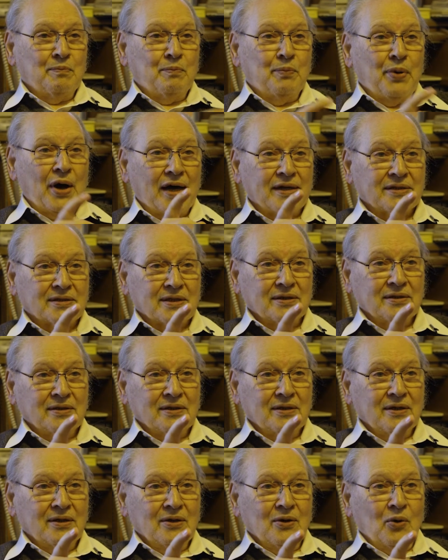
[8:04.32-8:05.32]
But
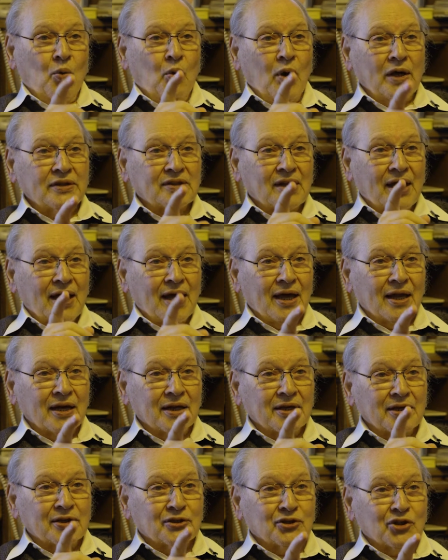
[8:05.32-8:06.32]
what the hell are
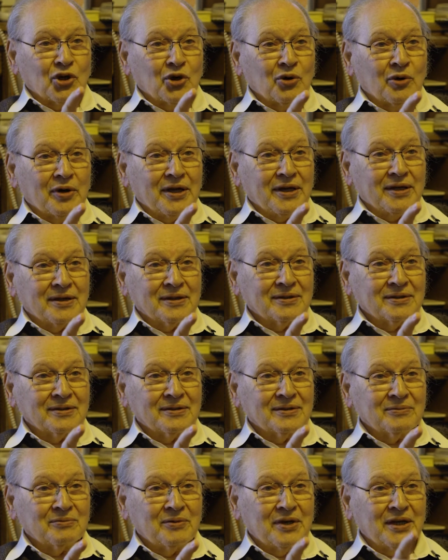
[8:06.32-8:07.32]
you doing?
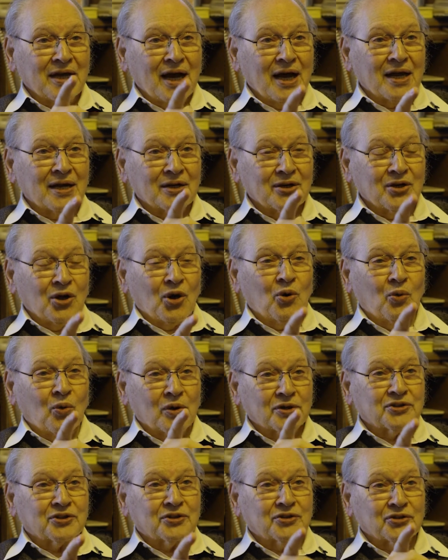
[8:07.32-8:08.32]
We got to know
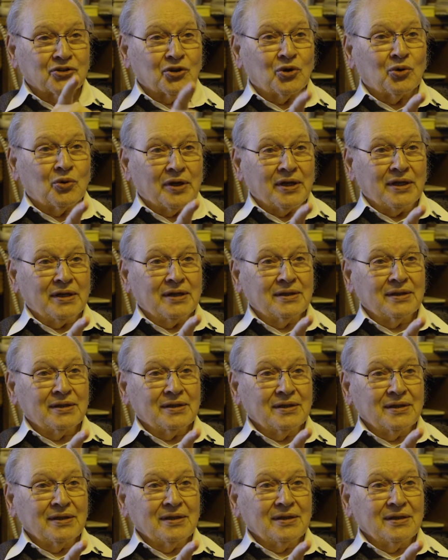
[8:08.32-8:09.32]
what you're doing.
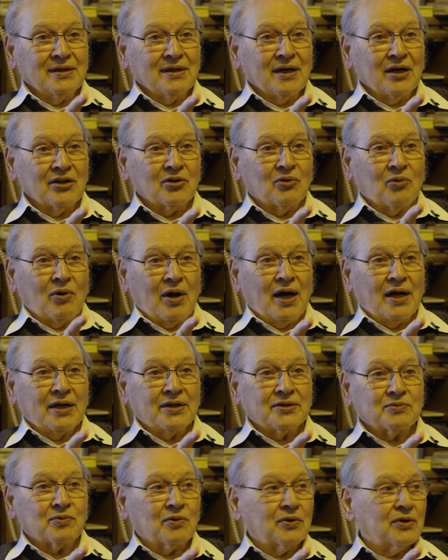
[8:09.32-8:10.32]

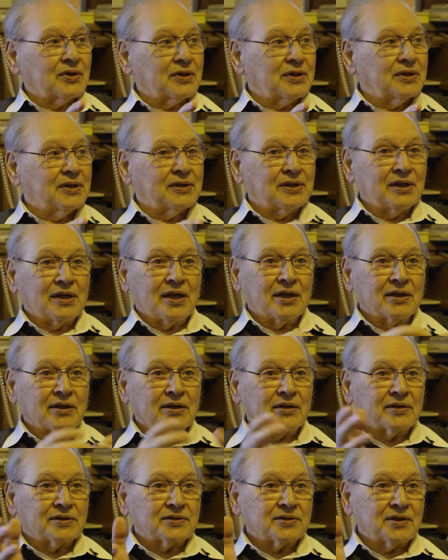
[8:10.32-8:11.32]
Otherwise, we're looking at the end
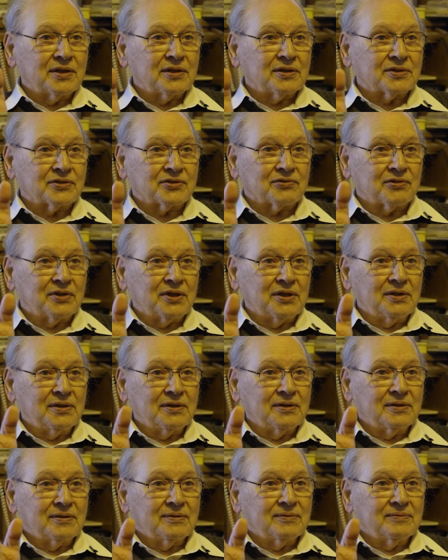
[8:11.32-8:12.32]
of this industry.
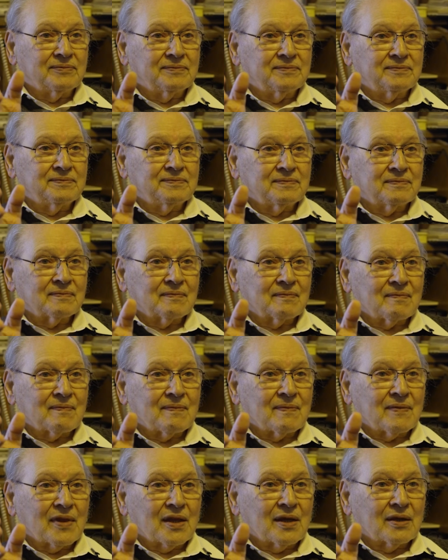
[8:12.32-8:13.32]

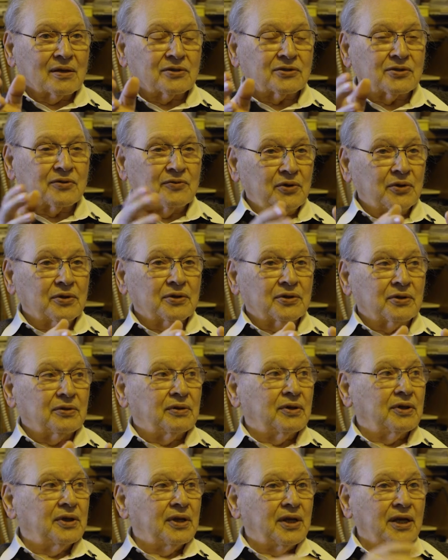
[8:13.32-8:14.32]
Because if you can do
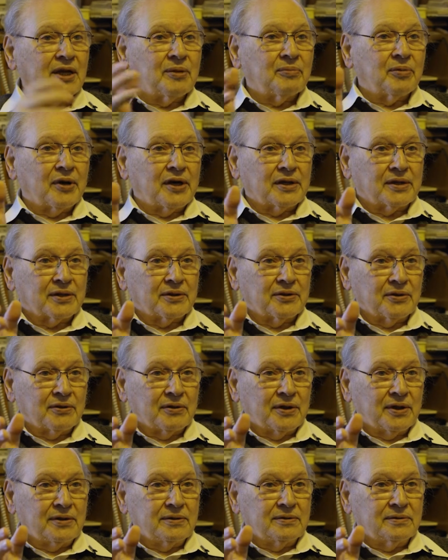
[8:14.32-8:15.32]
it, anybody can do
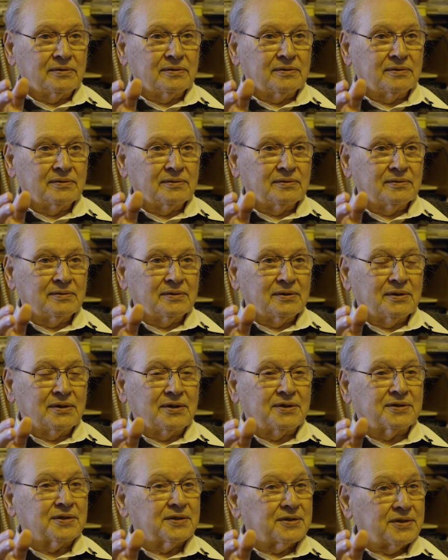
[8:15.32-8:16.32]
it.
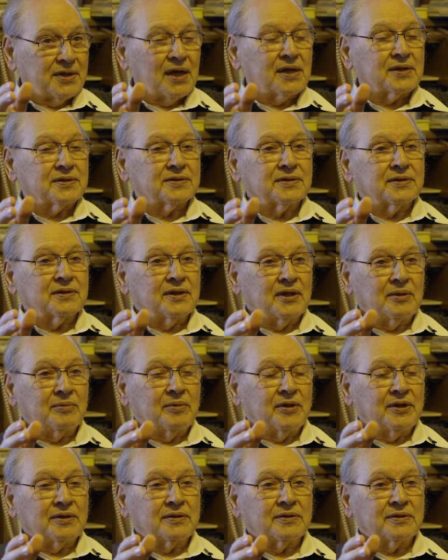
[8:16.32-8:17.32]
He says, "Yes,
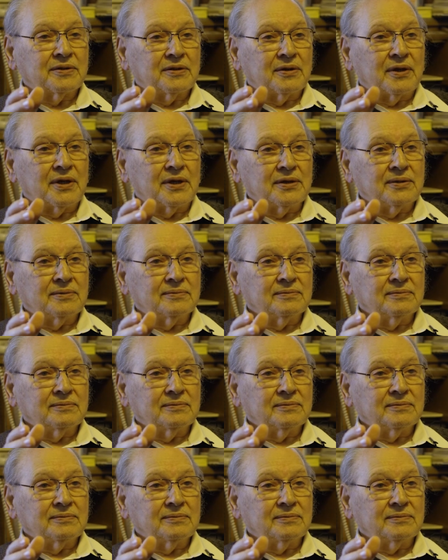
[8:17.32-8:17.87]
anybody could do it.